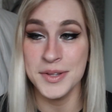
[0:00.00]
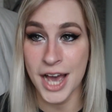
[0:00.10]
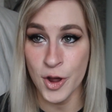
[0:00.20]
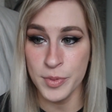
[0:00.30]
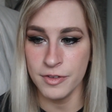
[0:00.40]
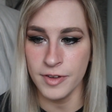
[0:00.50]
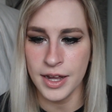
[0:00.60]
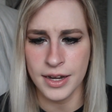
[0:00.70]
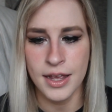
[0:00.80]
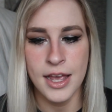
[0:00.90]
That would be
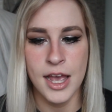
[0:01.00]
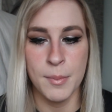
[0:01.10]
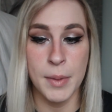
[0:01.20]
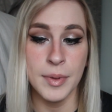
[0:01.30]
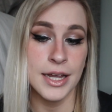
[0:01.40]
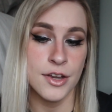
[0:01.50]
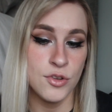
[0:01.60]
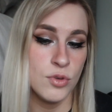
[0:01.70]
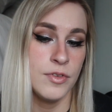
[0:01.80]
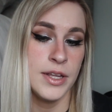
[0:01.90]
fun. Maybe I can
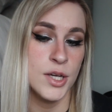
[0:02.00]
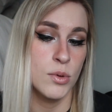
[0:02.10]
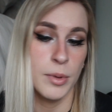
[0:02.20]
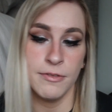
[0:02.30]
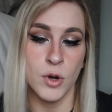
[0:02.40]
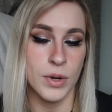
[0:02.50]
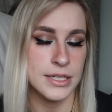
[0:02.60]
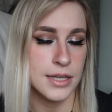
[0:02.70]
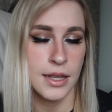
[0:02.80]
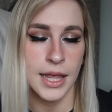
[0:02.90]
do a video where we
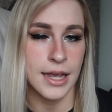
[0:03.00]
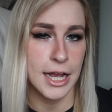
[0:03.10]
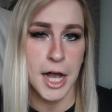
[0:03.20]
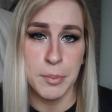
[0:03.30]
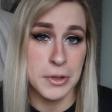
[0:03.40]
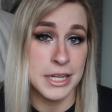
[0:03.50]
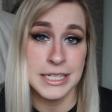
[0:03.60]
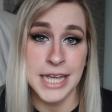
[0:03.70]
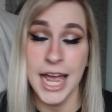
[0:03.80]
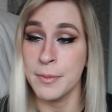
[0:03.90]
focus on like a couple at a
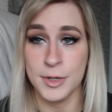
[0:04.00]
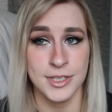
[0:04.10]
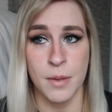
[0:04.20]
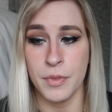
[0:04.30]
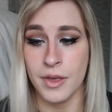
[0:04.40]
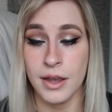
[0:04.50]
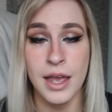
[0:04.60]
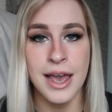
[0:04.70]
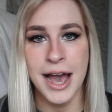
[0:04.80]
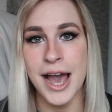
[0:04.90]
time or something.
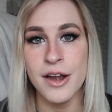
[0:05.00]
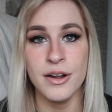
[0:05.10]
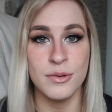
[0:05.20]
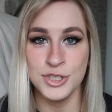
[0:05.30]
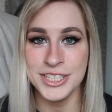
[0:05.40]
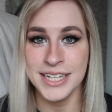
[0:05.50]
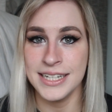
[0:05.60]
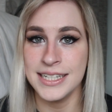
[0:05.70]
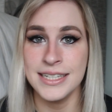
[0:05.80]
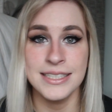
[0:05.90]
I don't know, just
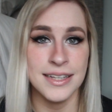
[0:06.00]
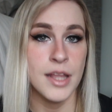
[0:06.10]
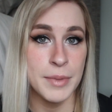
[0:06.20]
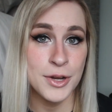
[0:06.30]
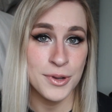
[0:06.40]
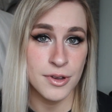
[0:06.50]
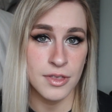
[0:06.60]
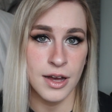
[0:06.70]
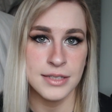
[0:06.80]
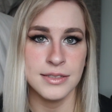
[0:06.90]
ideas. Let me know your
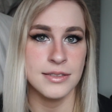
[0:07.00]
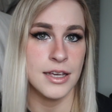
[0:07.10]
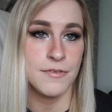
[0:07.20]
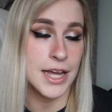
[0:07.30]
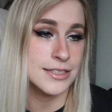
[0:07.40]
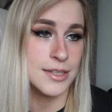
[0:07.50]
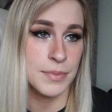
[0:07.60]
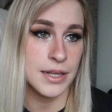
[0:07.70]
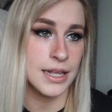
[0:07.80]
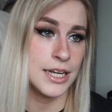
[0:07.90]
thoughts if that's
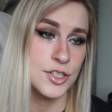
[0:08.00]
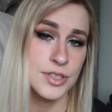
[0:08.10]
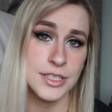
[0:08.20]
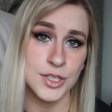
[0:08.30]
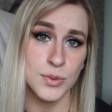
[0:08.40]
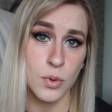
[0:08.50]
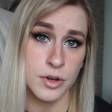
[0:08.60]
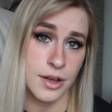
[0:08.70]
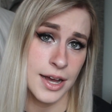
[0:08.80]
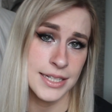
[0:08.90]
something that interests you or
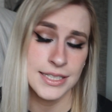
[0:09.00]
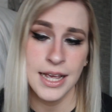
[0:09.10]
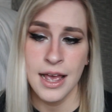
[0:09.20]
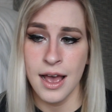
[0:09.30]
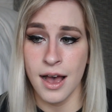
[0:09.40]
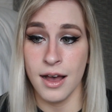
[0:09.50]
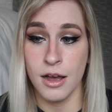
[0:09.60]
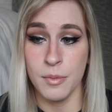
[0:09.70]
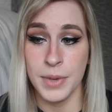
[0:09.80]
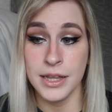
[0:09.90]
not.
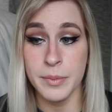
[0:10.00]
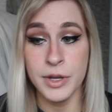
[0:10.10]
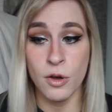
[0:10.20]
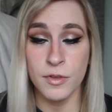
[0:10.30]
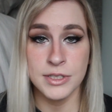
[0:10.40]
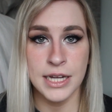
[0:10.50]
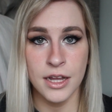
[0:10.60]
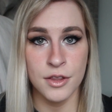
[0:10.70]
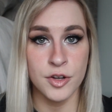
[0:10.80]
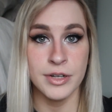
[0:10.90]
And let me know if there's any
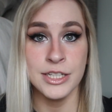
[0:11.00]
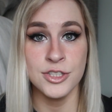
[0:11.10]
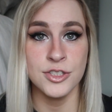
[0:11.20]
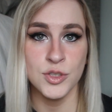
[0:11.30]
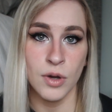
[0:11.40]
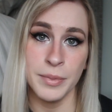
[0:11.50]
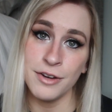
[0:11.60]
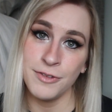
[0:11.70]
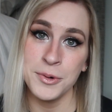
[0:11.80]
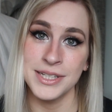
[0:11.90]
other creatures you want me to
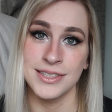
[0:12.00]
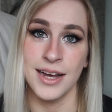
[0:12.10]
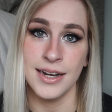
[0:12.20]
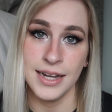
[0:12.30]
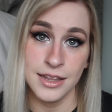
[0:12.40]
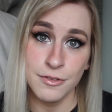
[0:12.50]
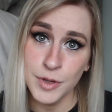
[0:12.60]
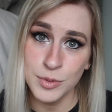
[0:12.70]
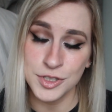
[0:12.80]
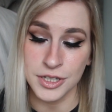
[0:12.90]
focus on in the
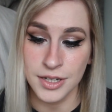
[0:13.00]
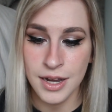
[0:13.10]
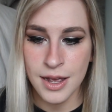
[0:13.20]
future.